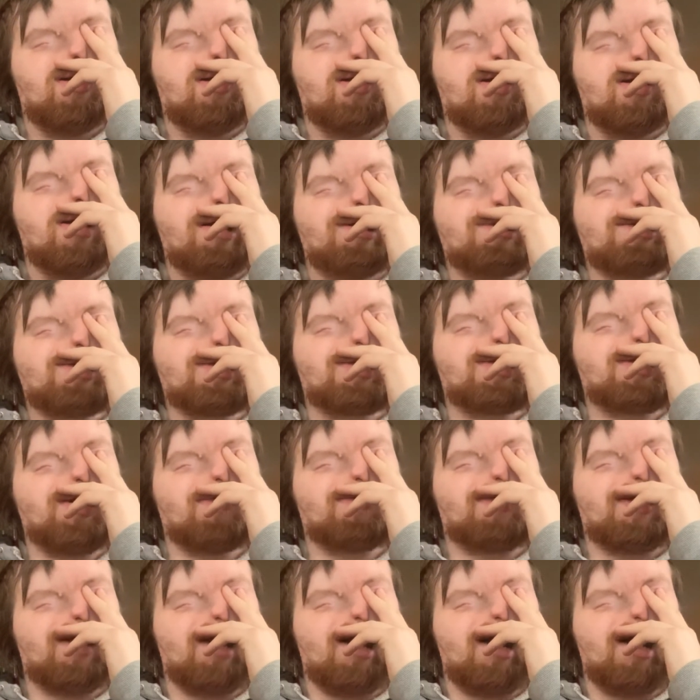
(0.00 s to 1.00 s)
this is
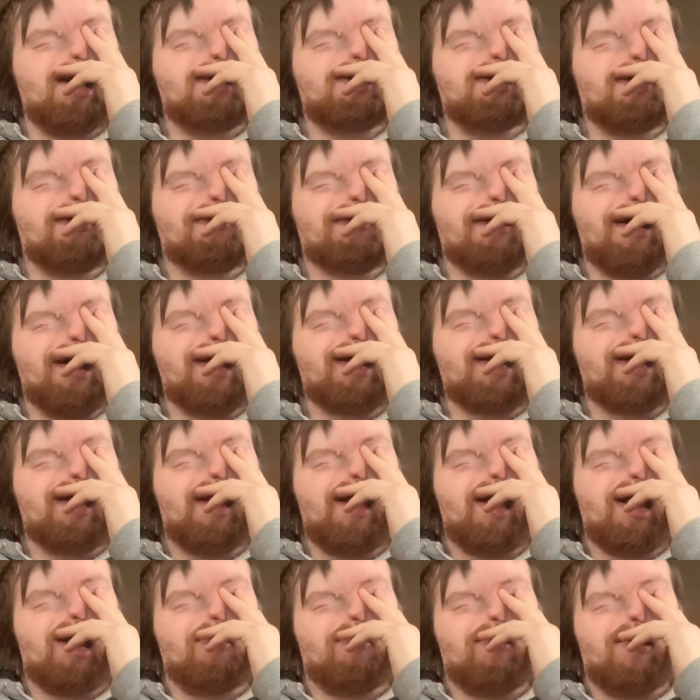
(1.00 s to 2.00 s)
something I don't like in
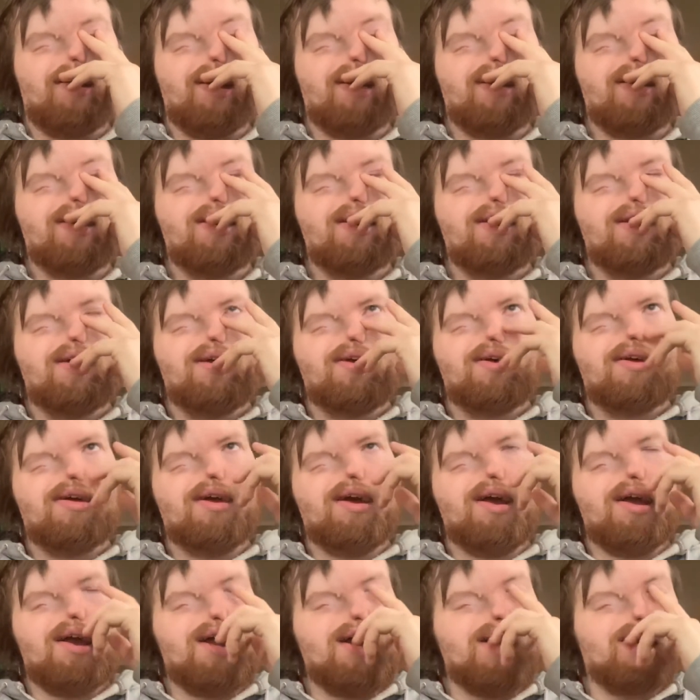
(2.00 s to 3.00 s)
anime.
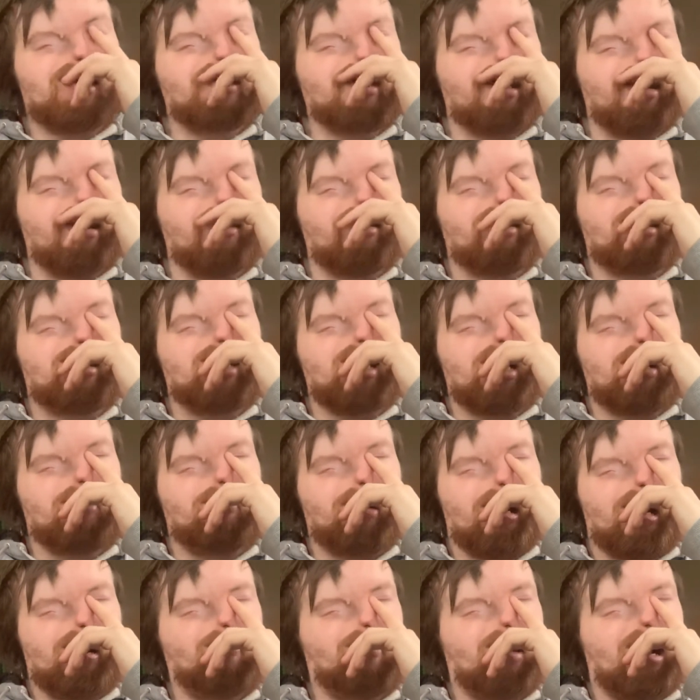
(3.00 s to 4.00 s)
It's a little
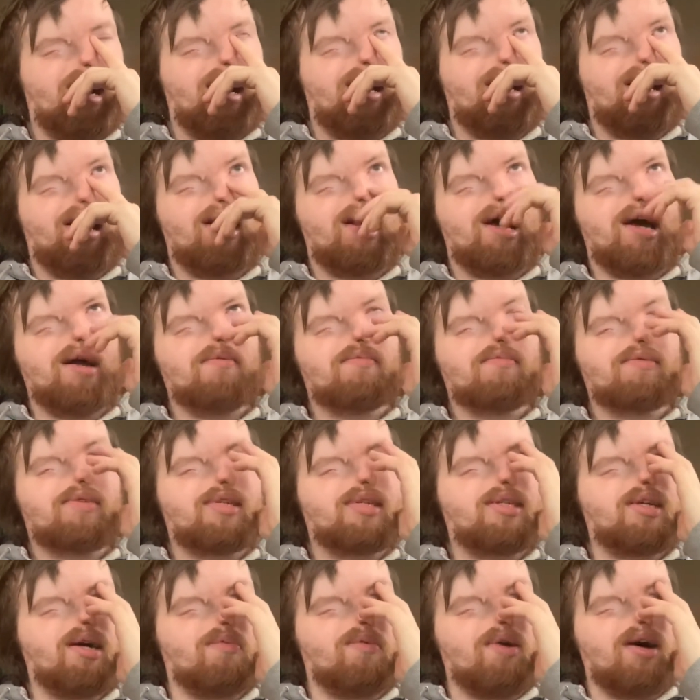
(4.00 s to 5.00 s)
tidbit of mine, and I
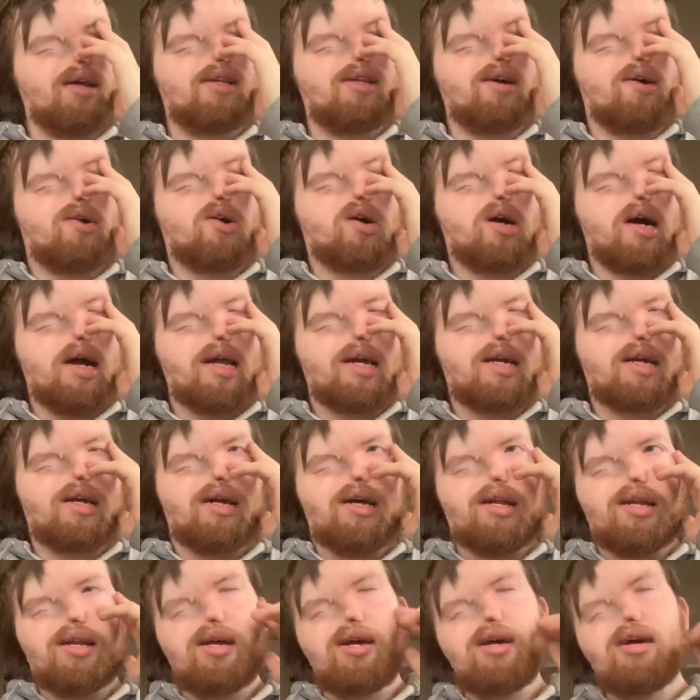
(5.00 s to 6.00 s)
somewhat don't like
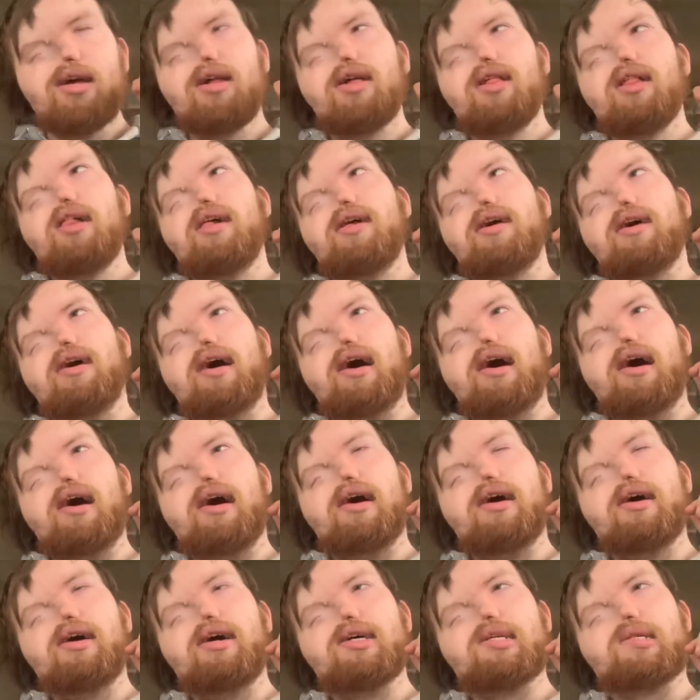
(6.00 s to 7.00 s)
it.
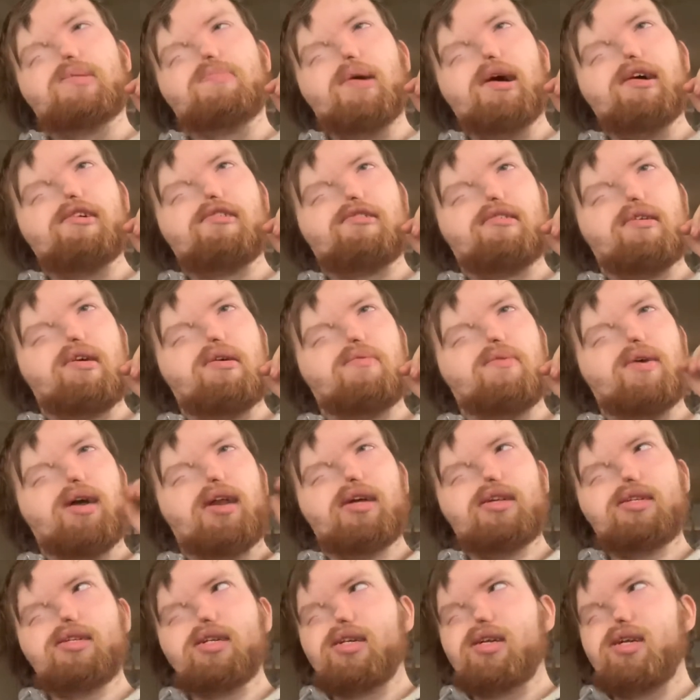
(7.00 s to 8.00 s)
Especially when
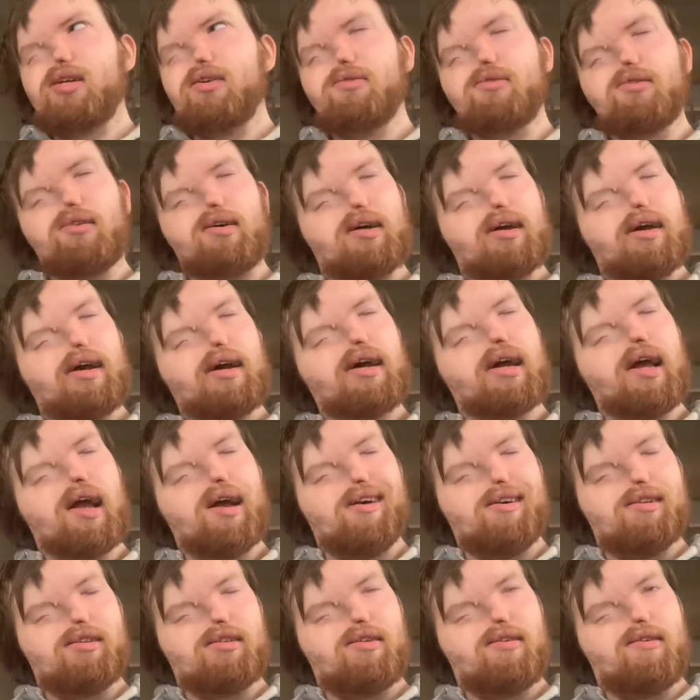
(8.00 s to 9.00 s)
it's a cute looking
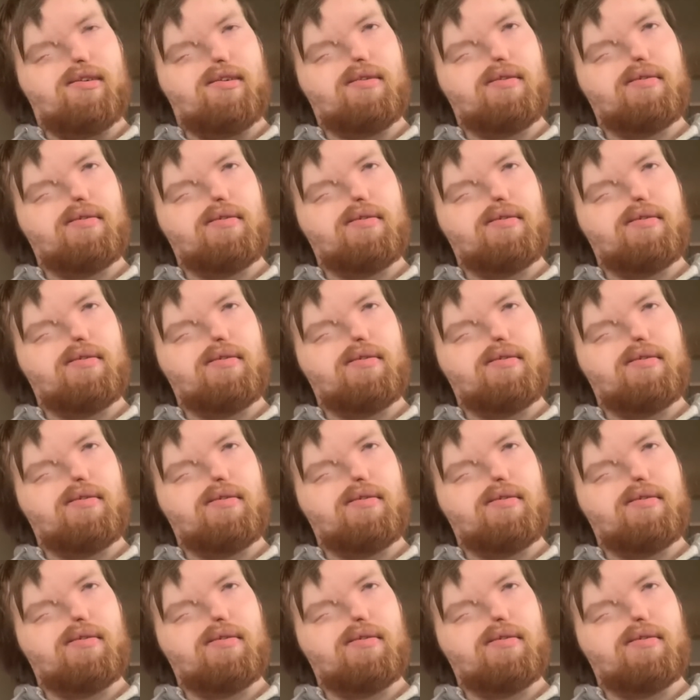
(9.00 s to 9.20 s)
character.